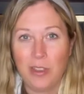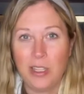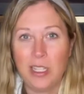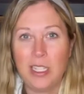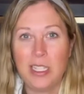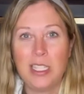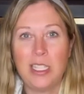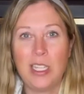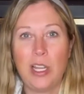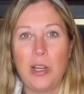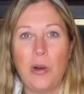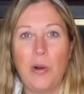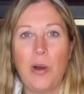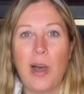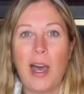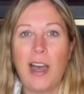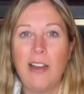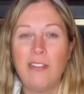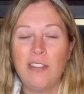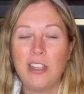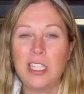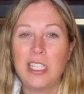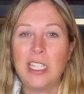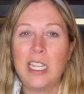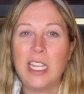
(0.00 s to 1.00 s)
So
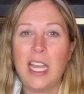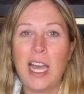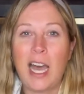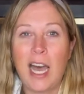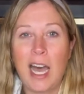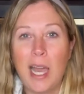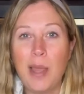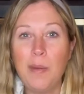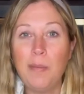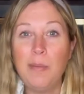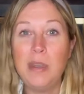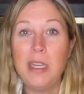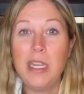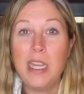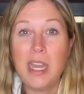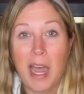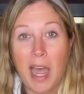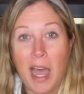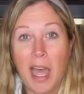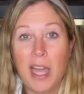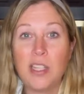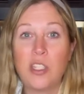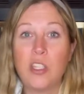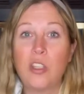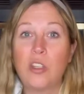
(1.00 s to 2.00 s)
obviously I'm
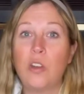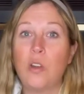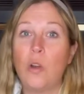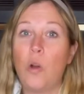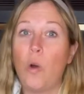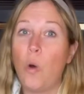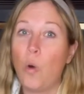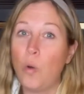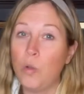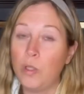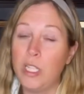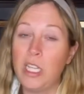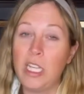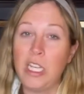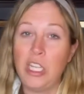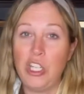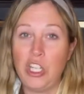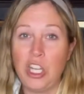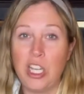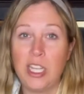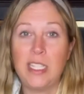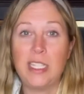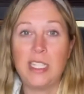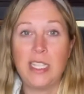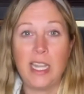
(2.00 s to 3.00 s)
not only
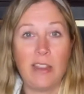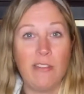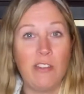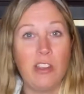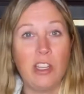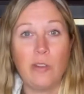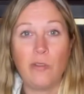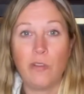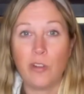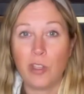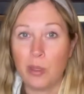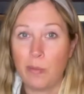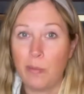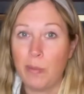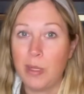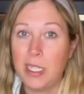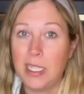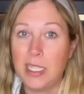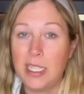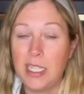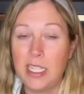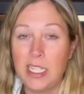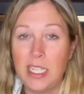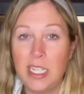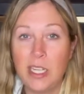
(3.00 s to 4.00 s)
just saving for the P
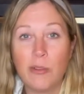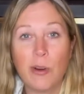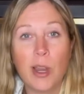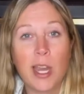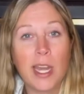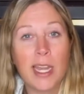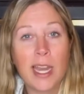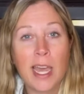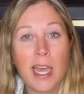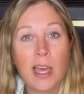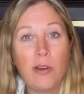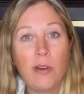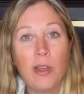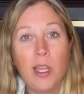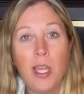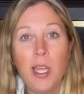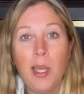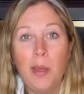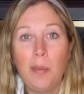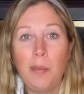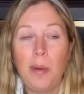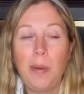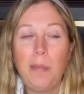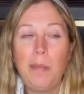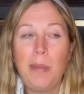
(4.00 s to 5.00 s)
C T right now,
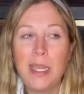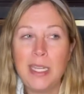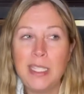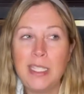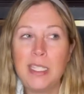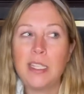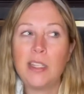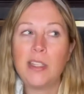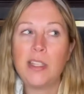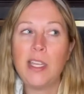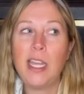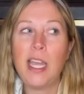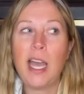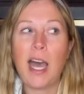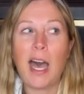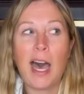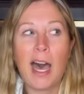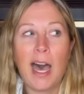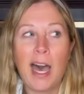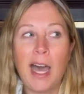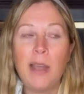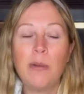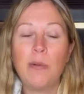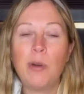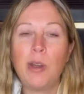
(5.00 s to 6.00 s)
but basically
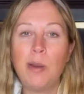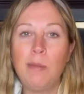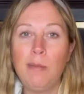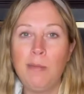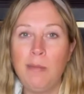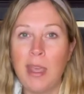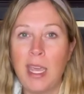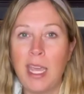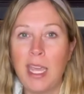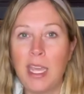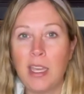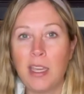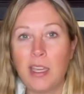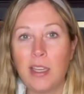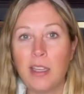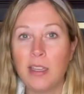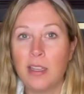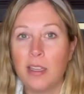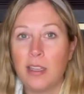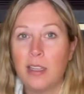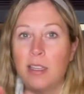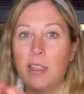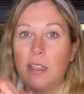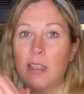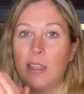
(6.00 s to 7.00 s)
I wanna make
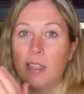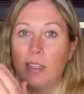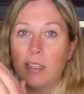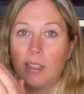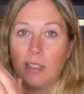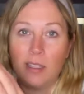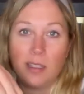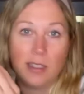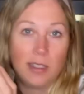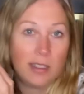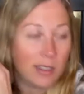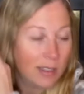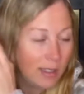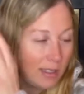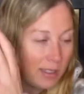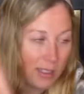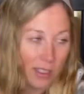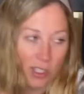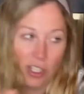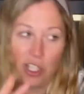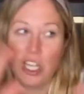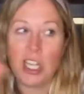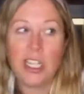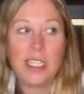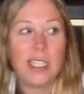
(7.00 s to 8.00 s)

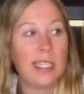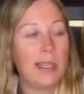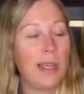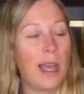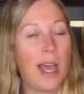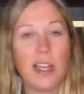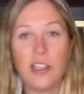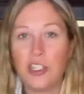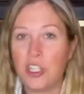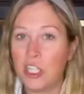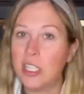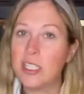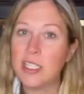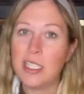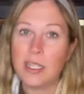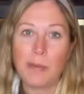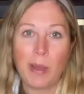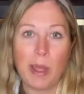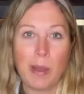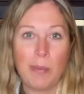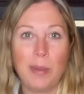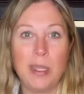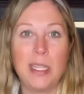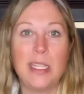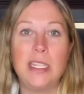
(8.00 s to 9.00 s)
Just, just in
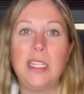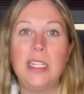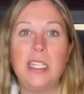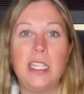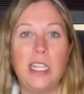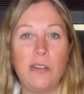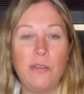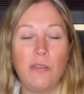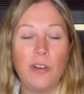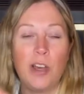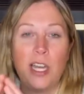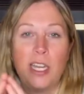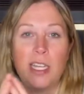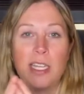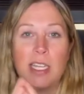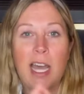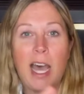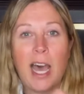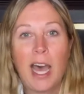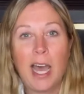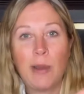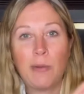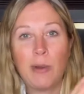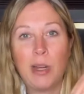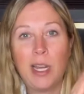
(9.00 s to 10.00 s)
my P C T fund,
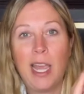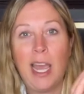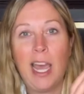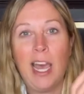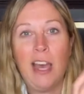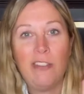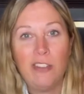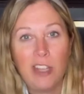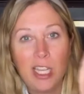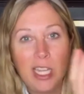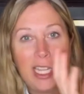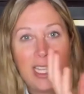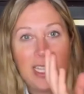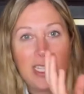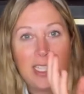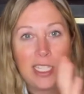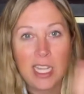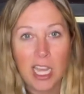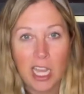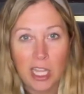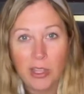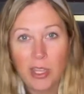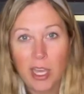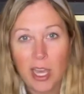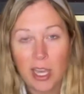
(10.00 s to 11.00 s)
I want to have
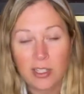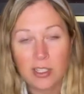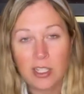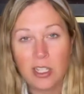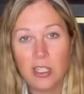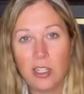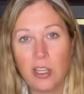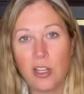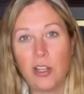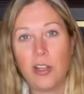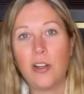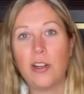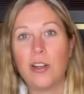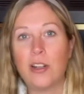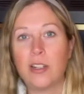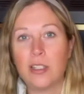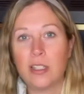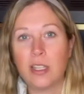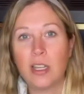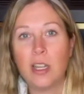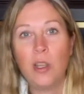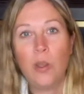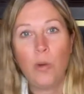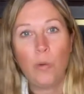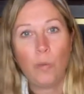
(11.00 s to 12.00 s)
ten thousand dollars
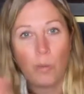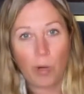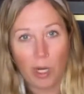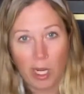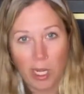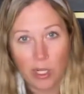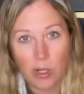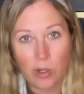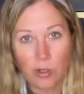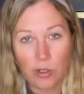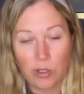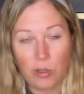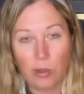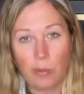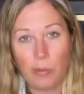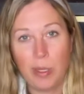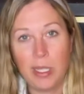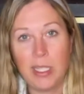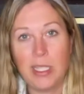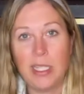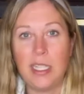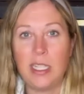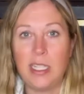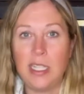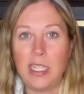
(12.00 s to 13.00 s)
when I go do the P
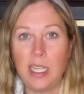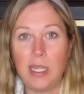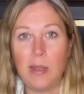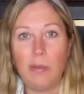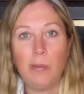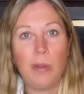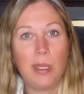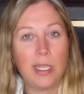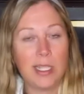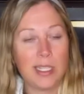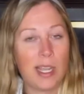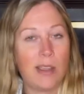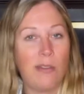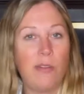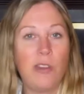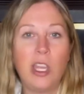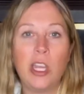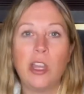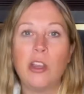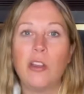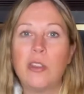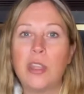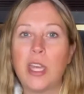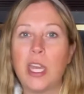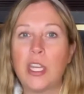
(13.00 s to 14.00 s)
C T, because I
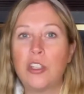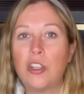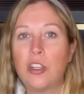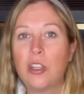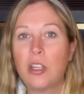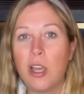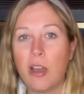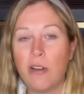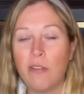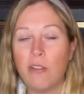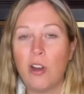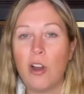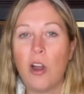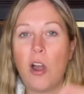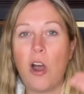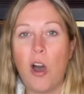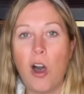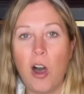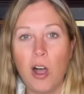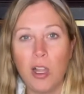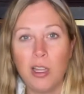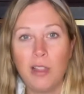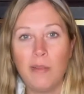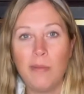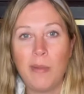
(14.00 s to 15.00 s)
figure that should cover
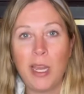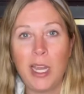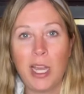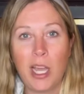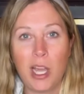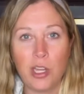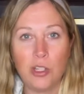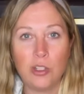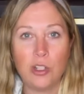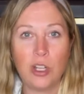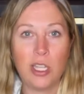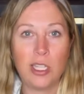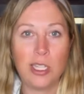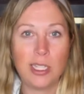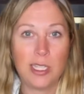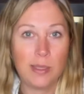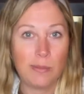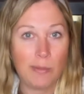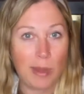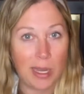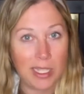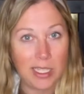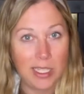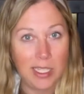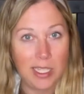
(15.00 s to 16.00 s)
all of my on-trail
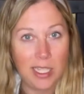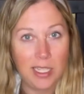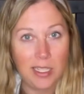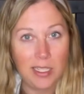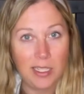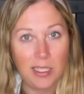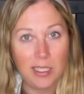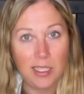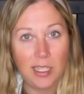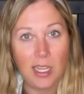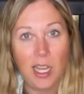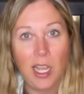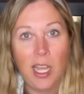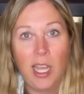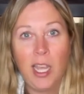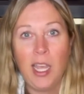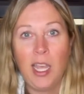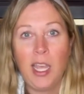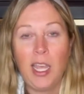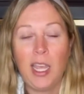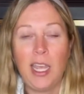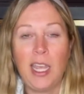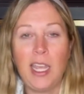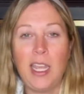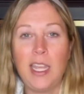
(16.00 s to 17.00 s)
expenses,
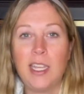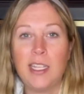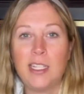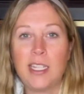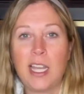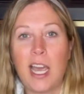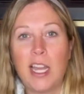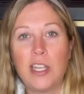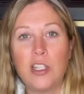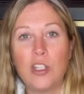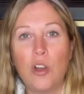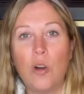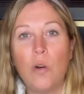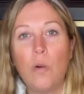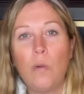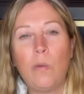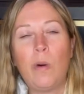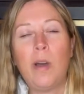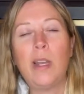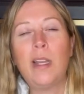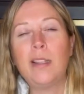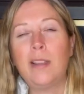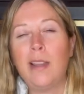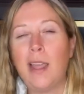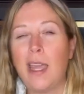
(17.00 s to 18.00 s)
and I don't
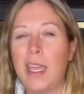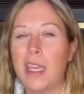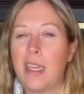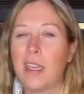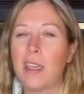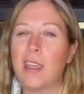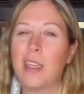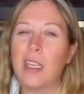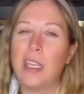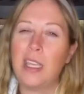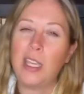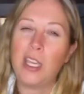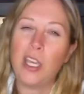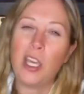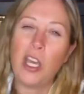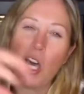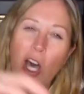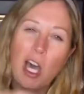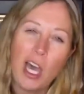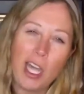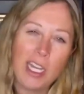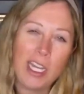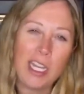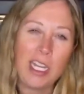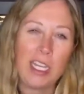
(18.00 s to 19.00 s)
want to like
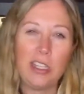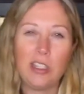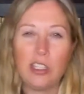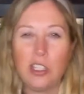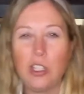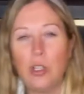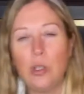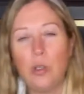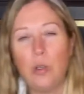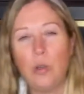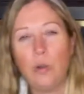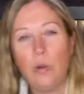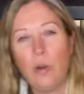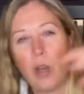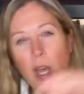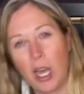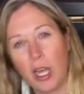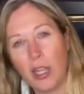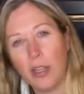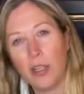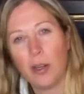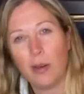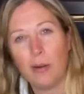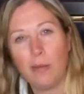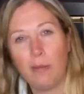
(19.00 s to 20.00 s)
cut into
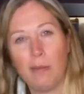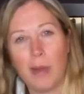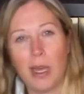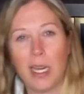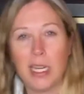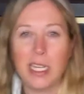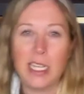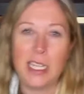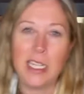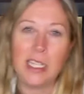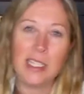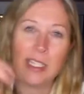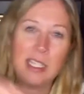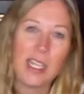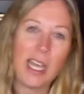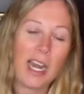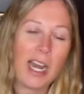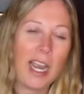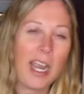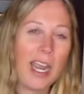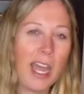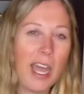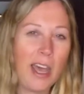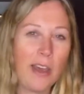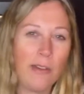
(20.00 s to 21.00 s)
other monies that I
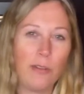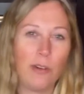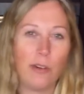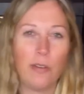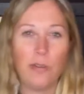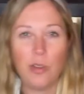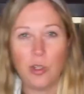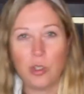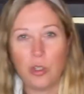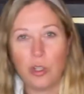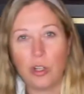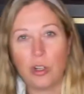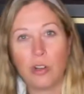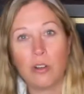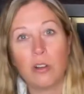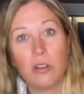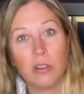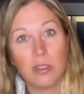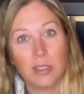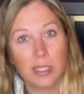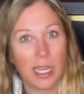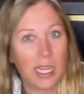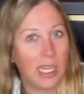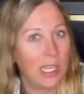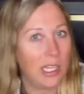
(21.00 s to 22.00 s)
have for future
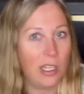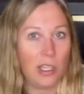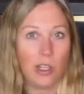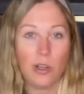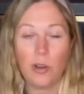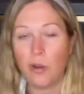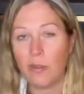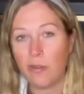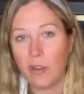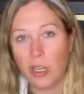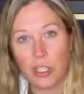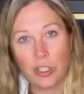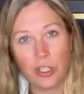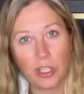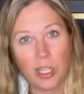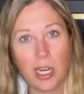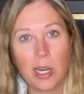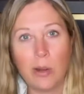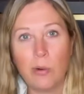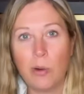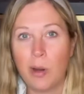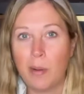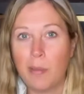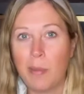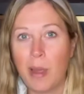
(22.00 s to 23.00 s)
goals. Like, you know, eventually I
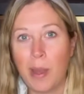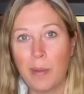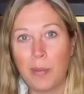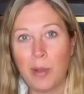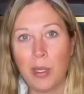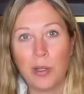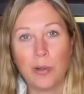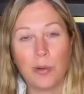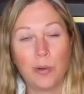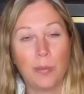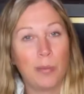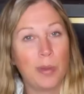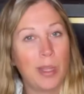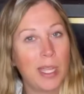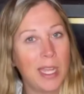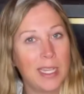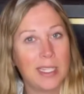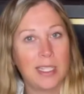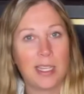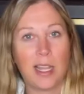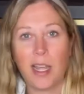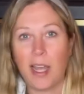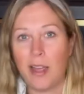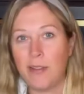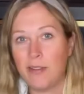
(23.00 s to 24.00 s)
want to buy my own place.
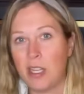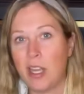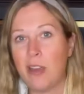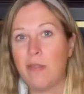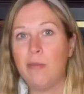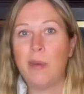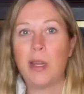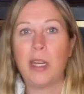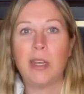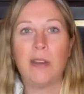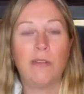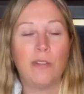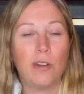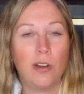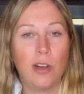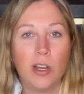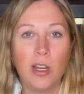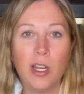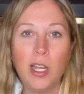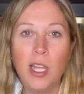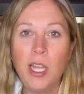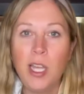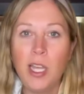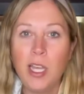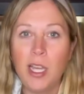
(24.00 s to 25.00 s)
I'll have to have money for
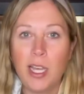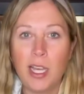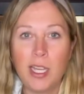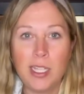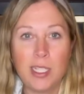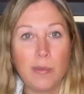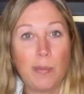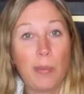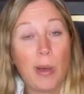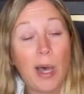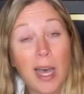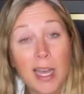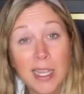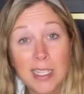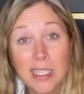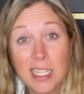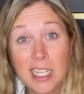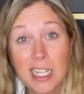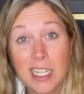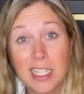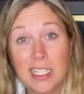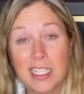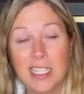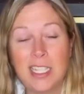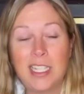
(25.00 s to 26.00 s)
a
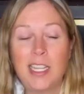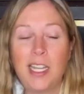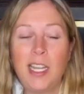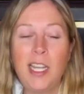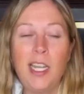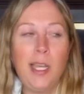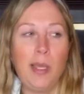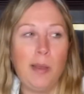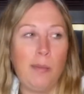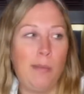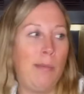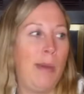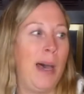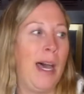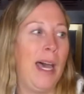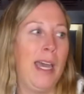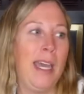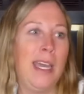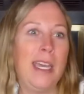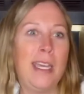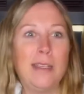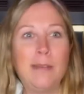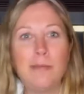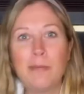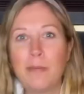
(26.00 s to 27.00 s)
deposit.
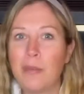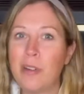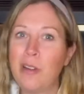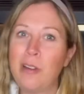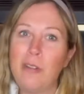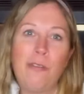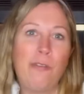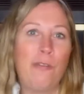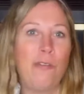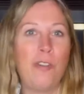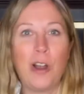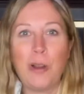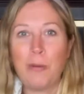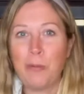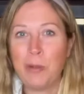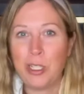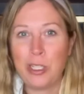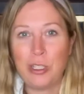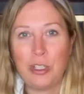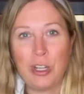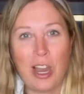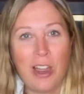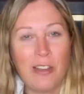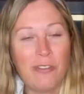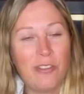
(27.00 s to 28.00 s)
My front-wheel
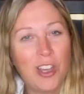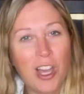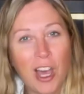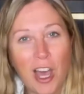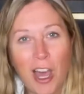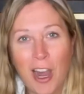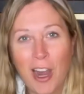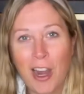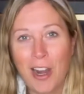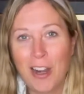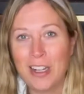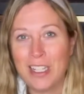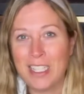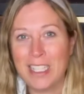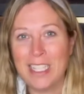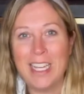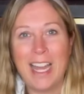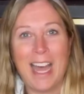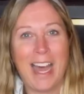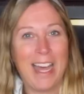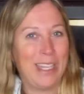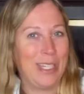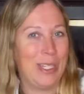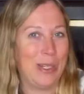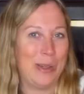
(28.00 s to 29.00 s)
drive car is
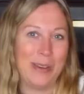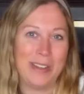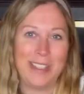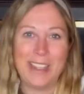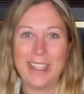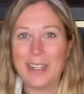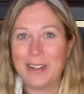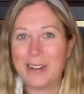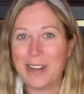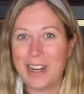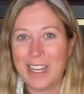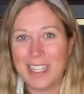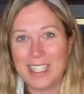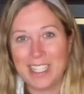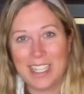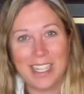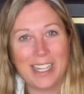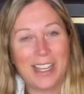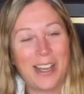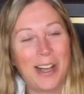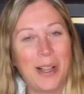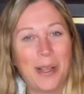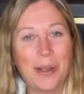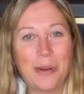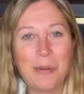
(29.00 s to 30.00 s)
not doing the greatest in
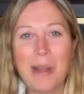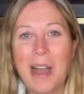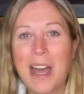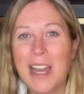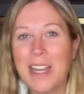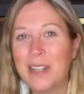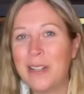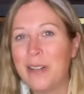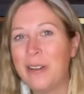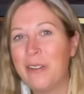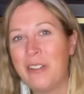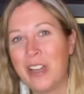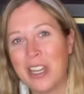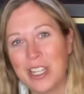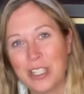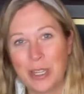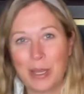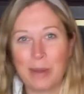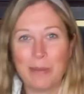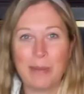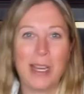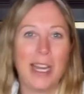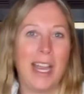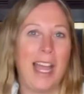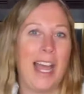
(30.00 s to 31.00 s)
Colorado. Eventually
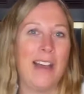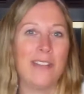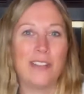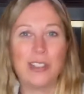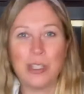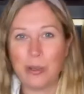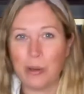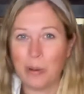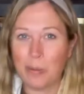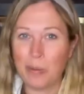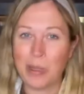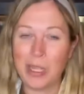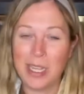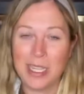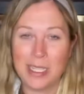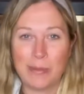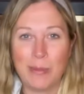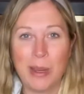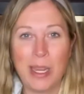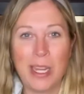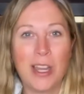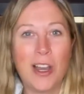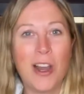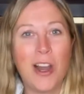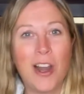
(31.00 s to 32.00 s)
I'm going to have to replace
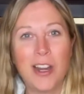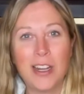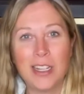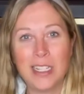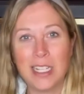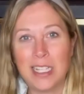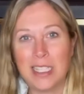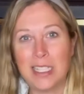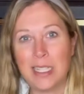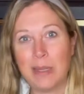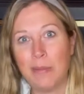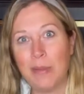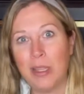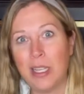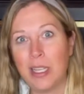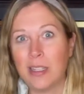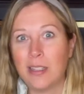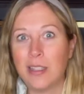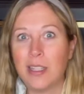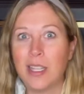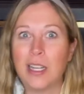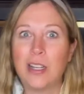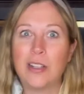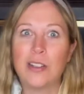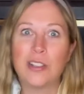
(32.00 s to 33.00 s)
my car and get something a
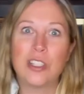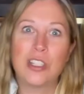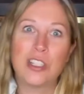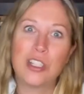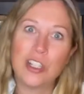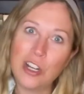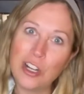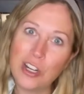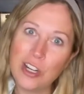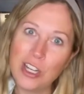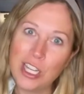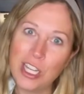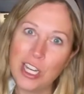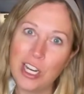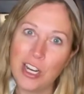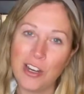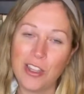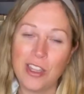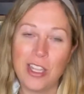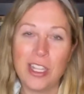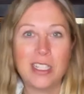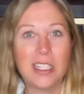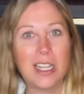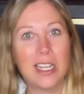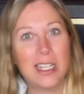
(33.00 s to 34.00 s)
little sturdier
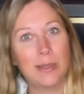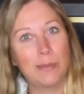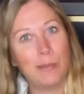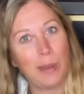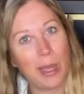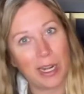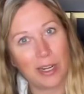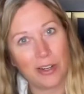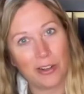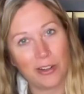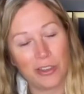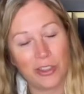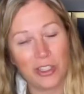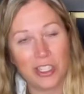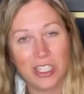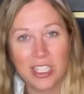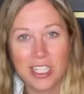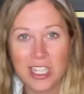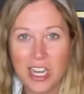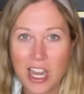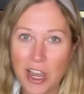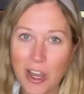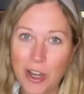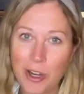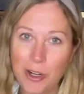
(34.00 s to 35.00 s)
that does better in the
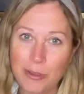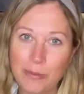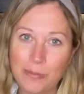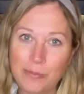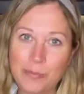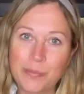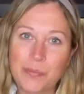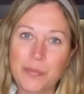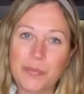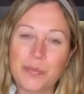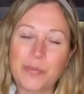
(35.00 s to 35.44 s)
snow.